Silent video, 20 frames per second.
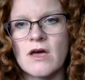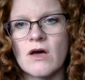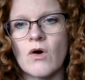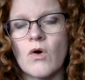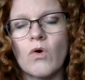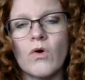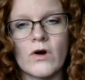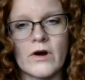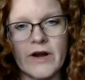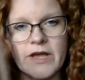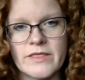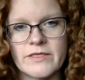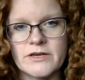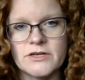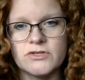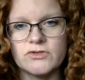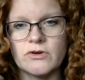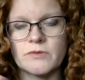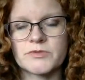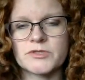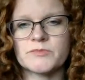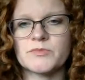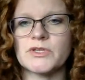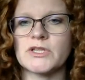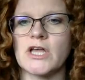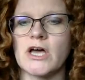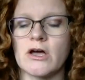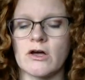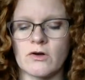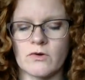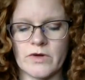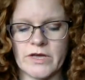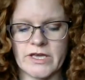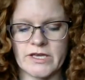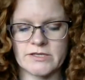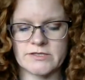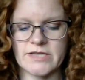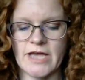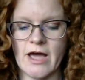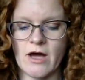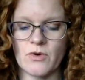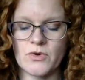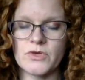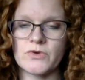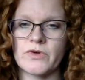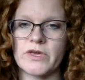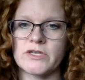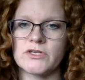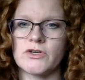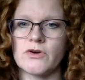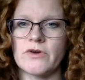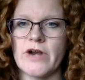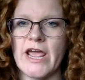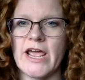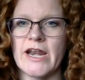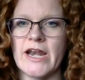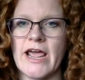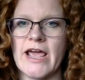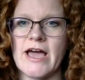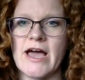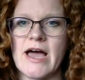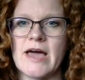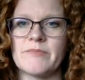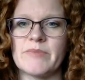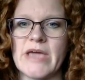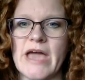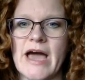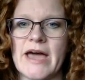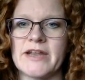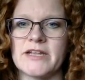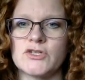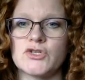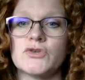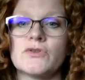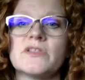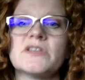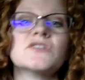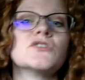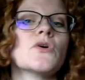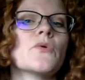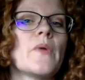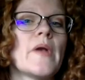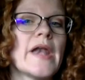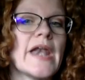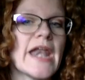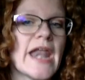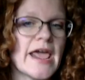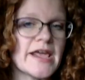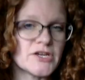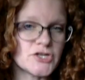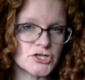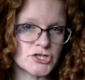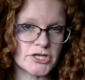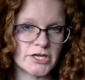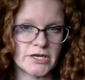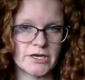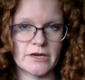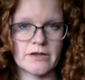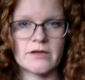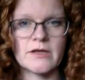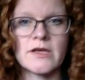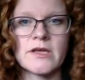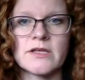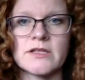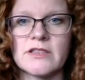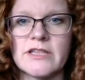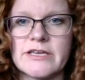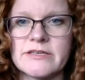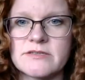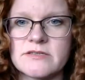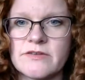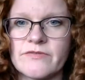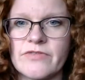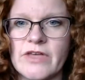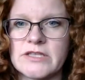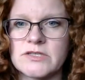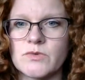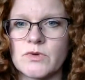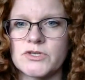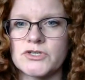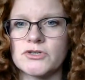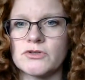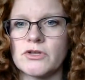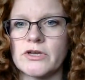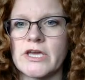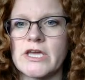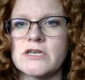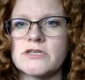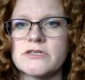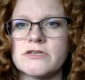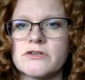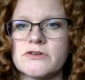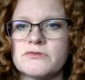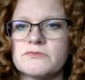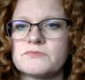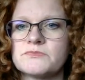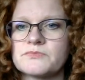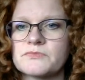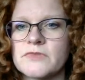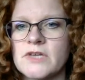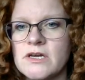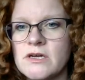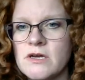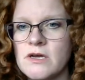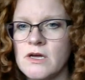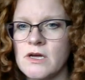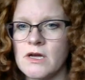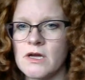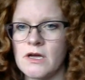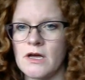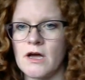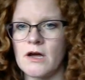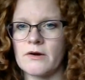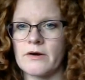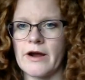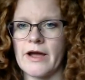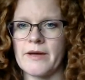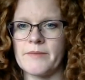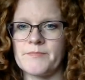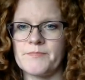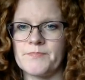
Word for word: or in the description below is how you can donate and be added to the donation list if that's what you're looking to do. All right.